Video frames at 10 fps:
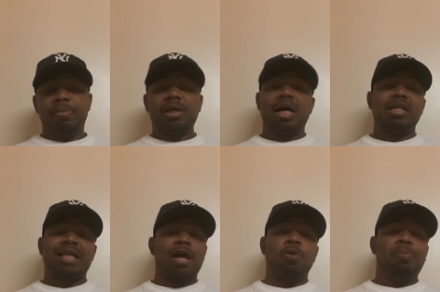
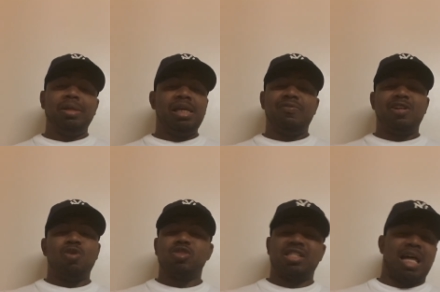Because I don't believe in
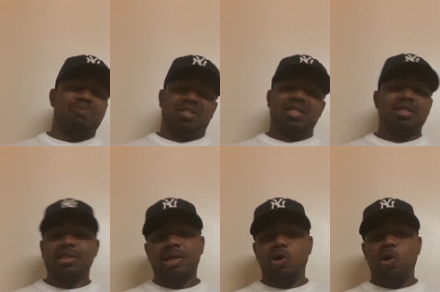no
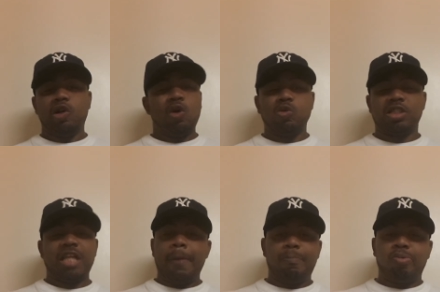stepsister or no
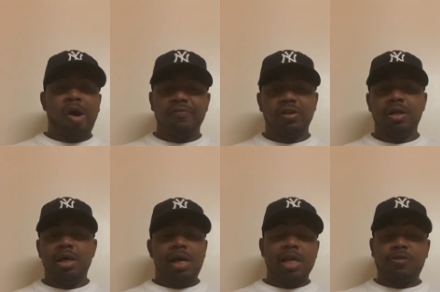stepbrother.
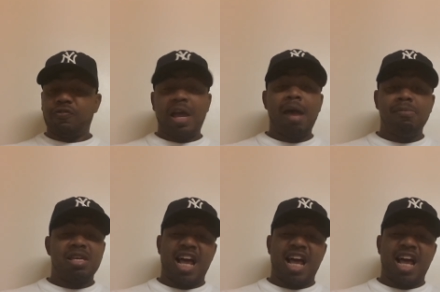It's family.